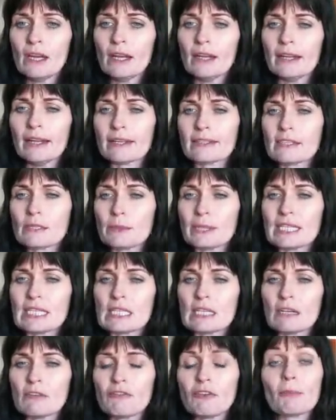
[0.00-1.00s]
Next
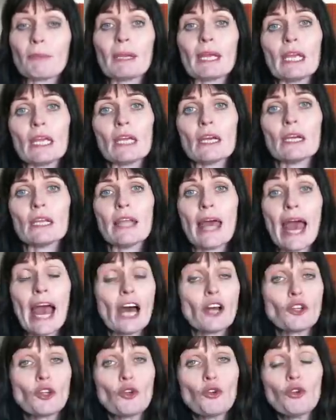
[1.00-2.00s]
question from Ian.
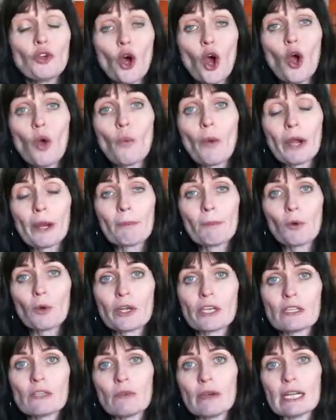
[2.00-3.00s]
How do you know when a
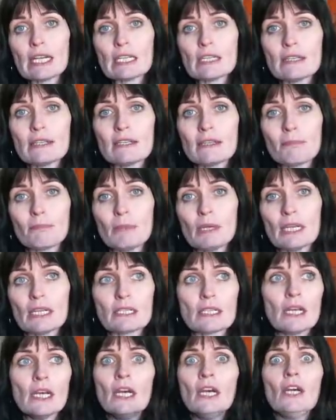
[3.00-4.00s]
book is ready to
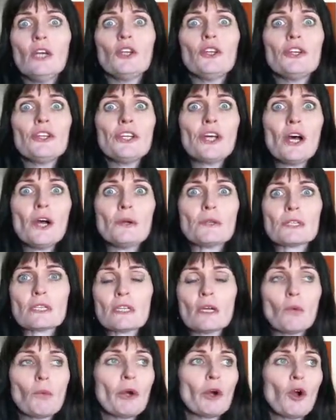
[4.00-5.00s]
submit? You
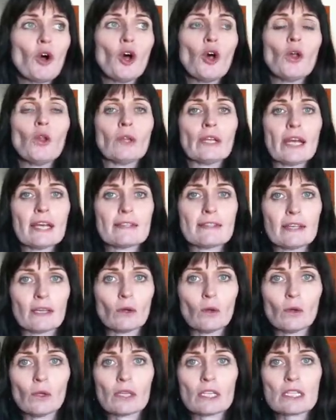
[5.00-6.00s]
don't. We're all guessing
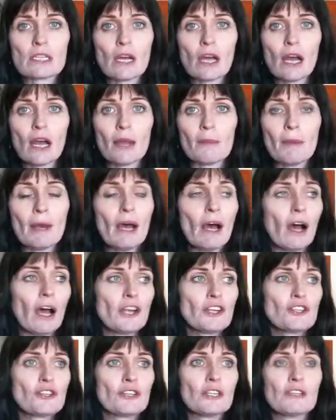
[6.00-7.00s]
all the time. I
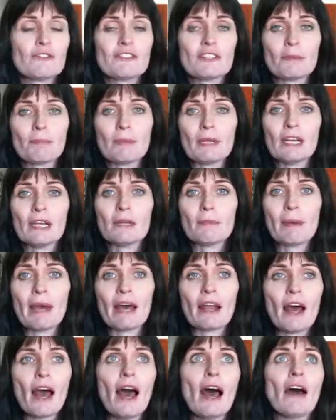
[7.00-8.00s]
shouldn't have submitted
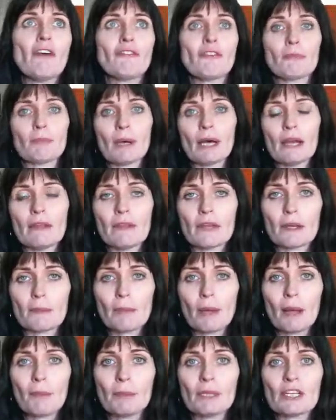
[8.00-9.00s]
about half of mine that are
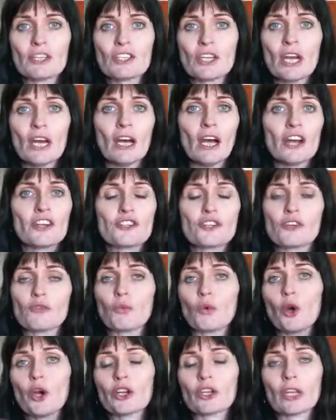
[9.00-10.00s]
published. I should have
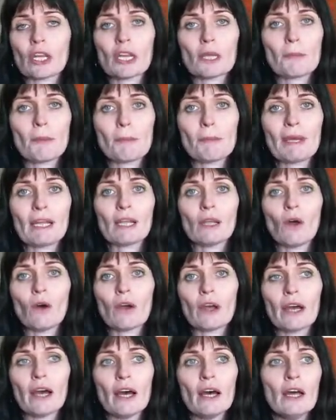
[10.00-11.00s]
worked on them a bit
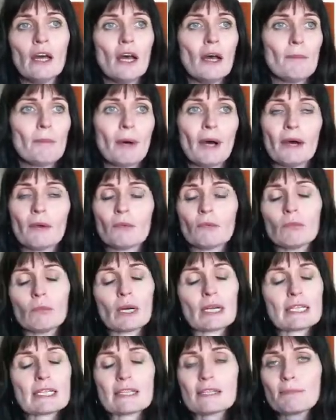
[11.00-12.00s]
longer. But
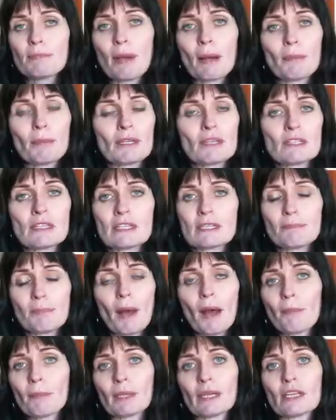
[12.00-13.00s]
once it's
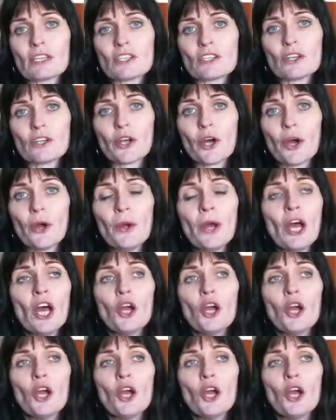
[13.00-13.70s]
published, you know.